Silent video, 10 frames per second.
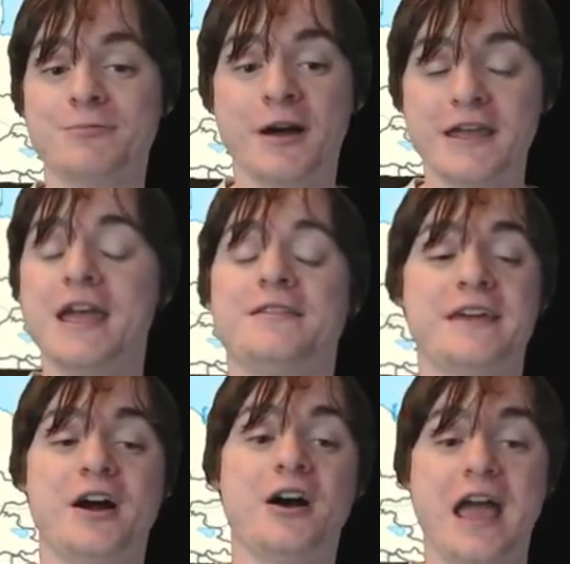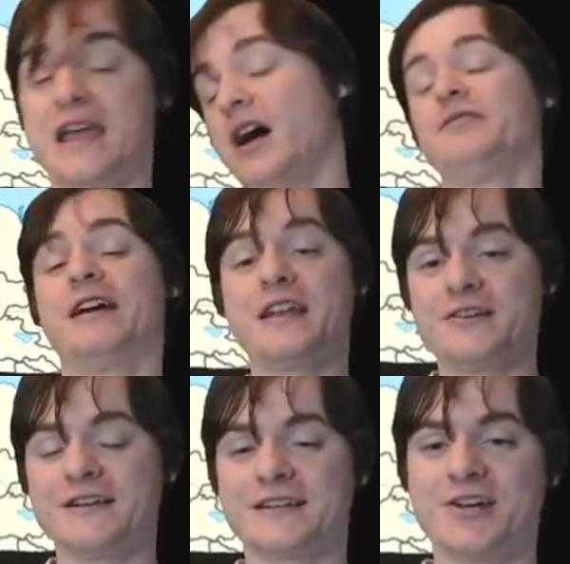why they are a
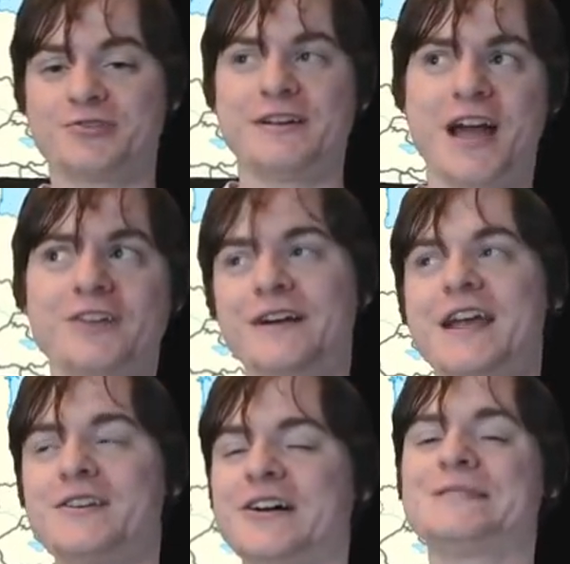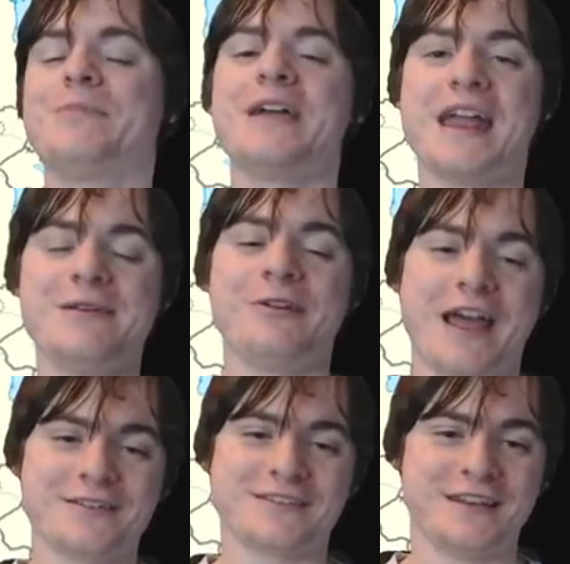unrecognized country, unrecognized by anyone
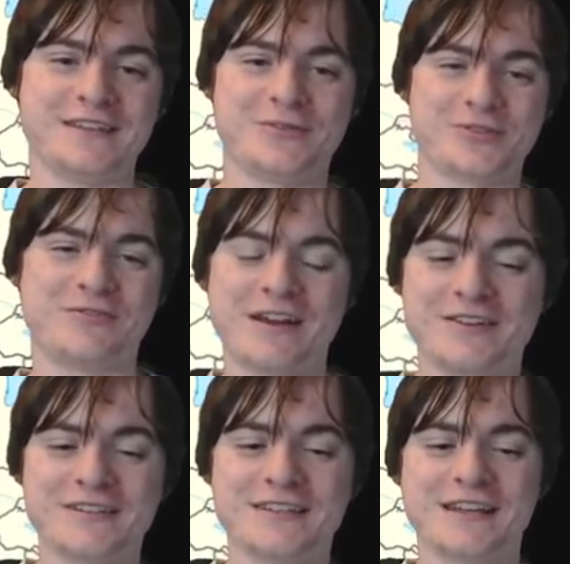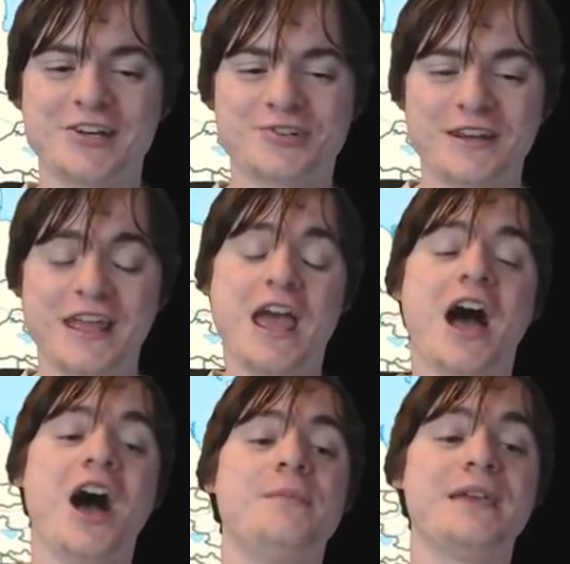else that is also recognized as a country,
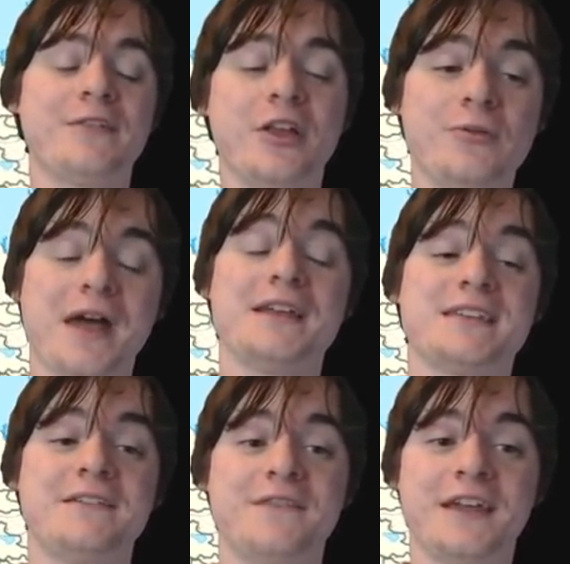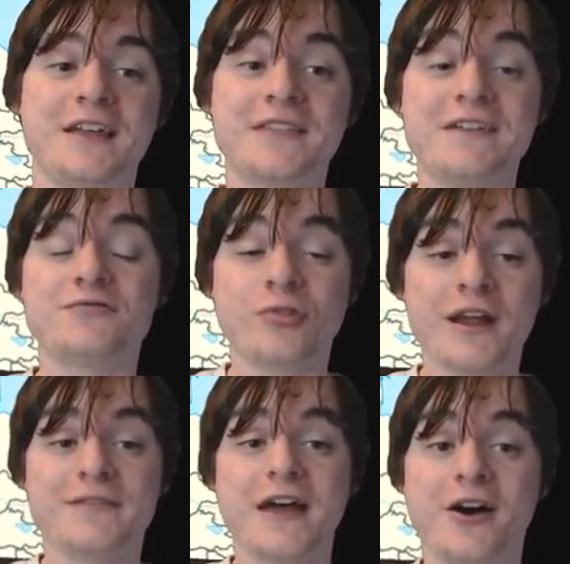even though that is a thing, they
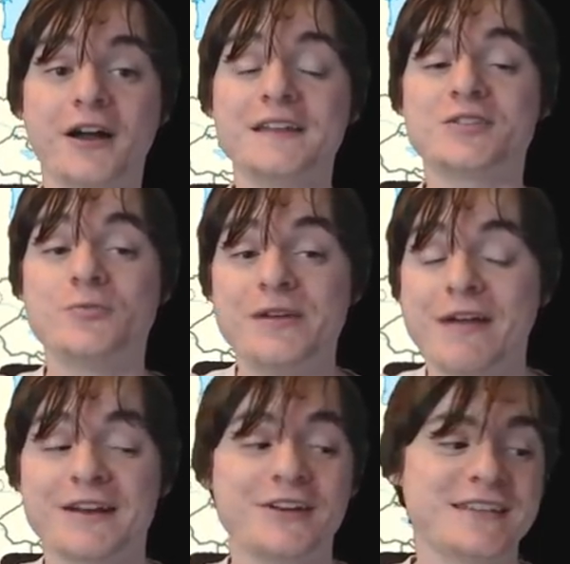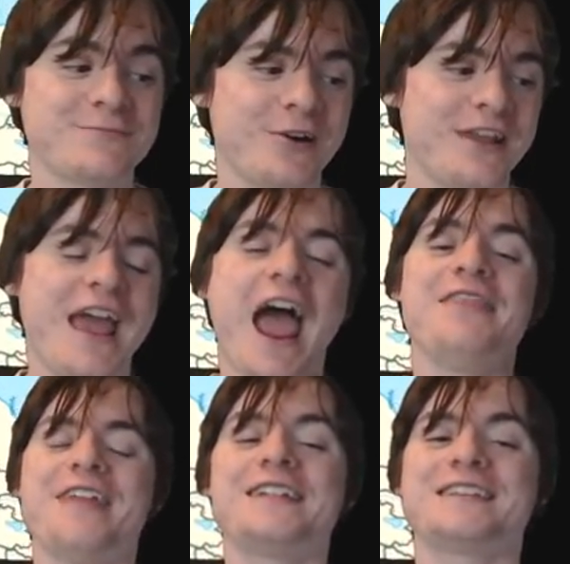tried their hardest to be recognized as one,
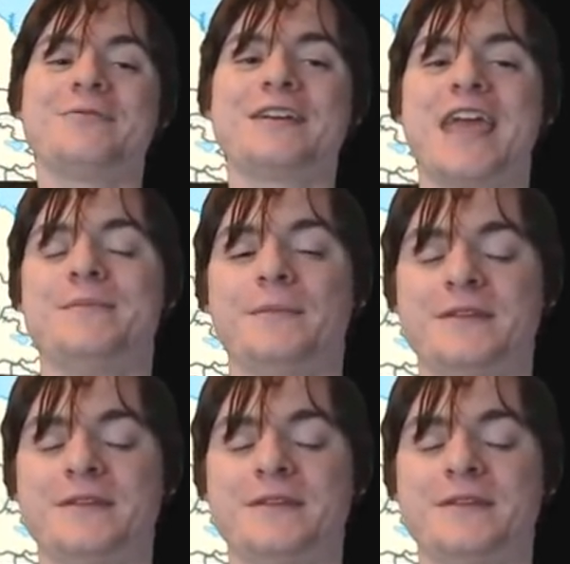and that's how it came up